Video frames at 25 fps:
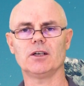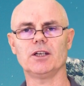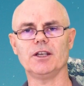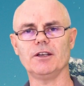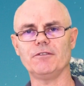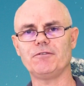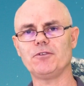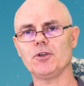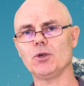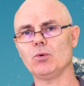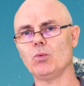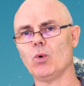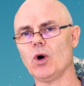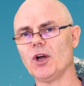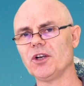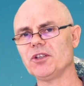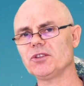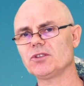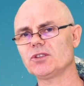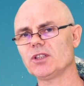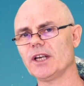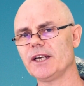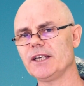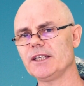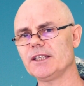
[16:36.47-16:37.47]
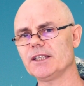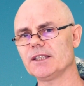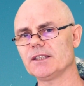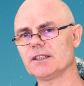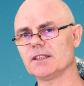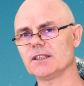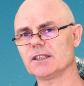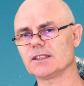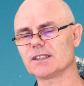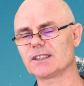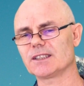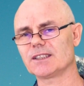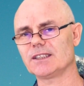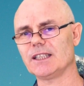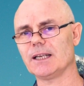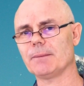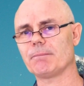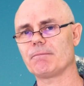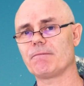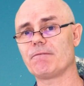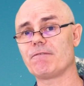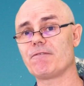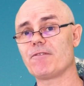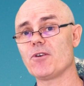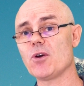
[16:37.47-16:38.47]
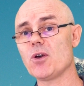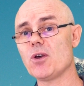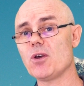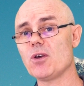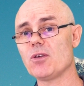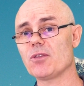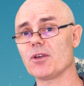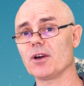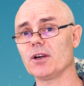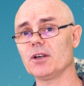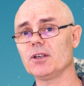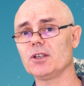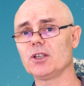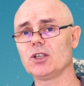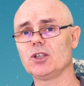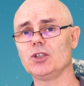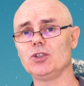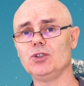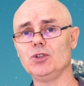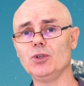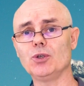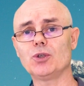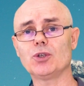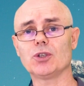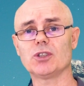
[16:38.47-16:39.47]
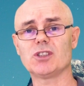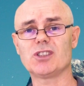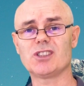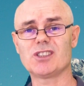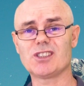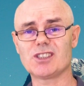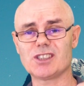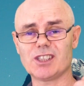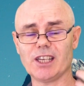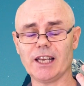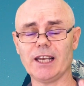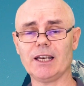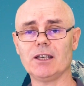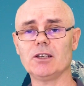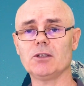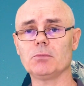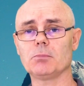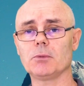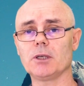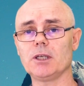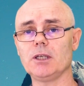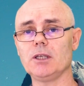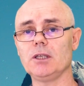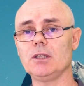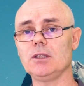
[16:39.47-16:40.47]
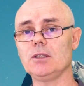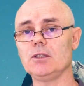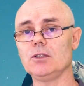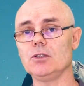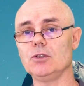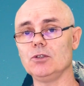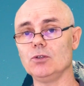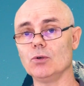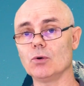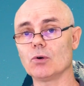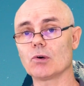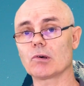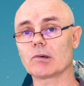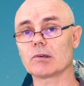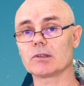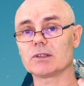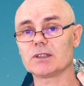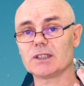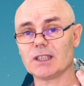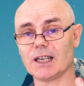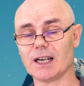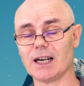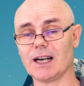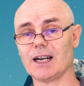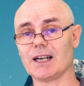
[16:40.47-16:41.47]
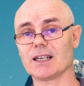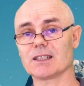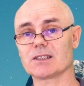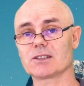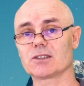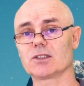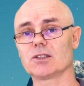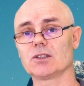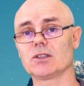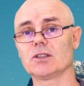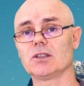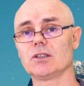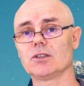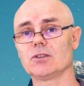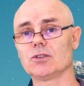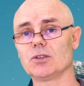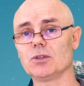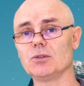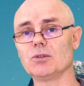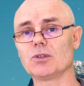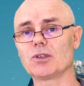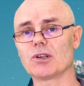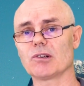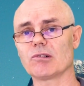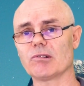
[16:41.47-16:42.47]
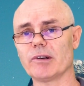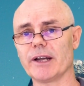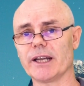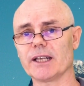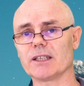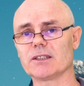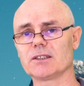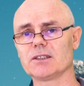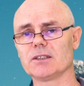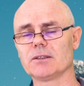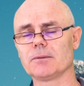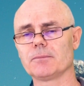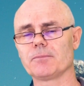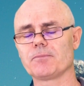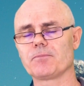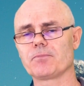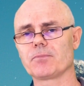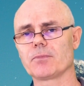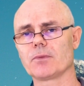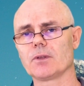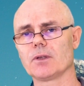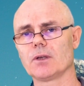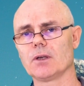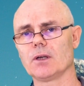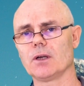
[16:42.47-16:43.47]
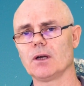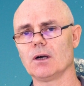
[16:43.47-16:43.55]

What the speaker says: Now, if you want to take it a step further, you could send me your task to correct.